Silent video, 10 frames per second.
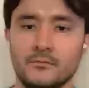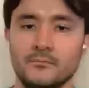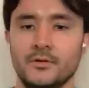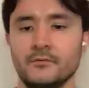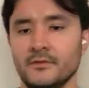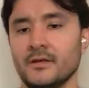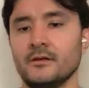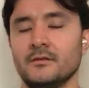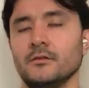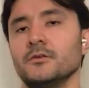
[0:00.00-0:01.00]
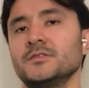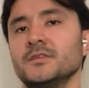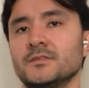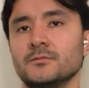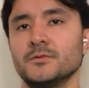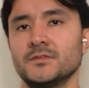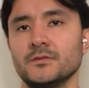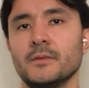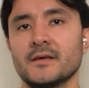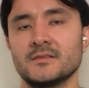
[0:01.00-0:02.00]
but even then, on low season, we still
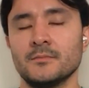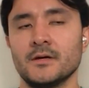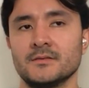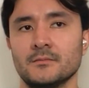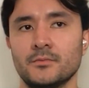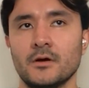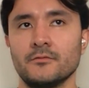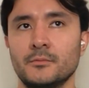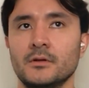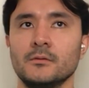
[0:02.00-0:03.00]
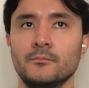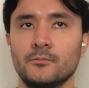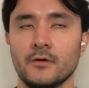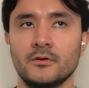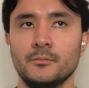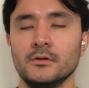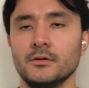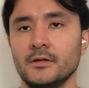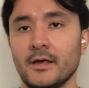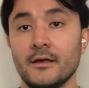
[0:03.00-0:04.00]
maximize on
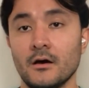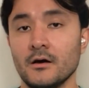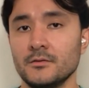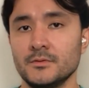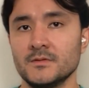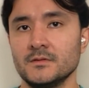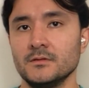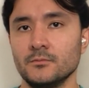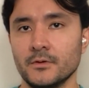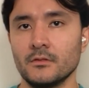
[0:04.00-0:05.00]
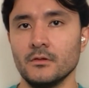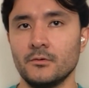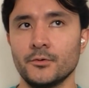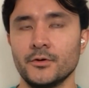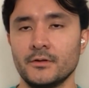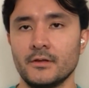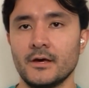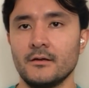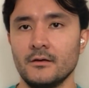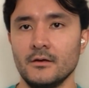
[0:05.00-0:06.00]
profitability and occupancy with lowering
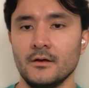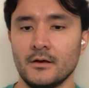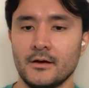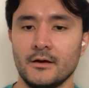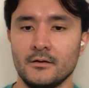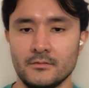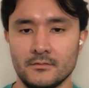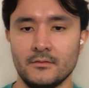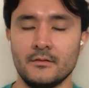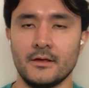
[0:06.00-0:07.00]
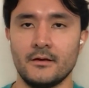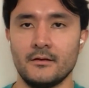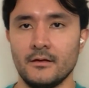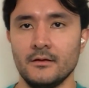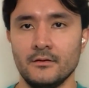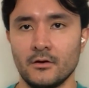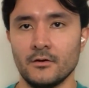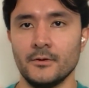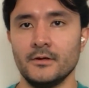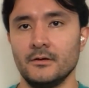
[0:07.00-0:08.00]
uh, that ADR
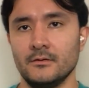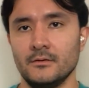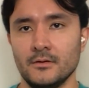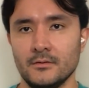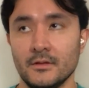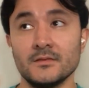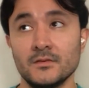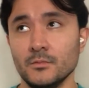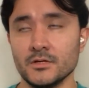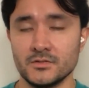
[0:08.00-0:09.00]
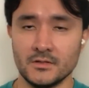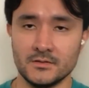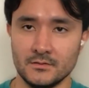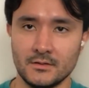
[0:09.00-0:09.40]
rate. Not too much, not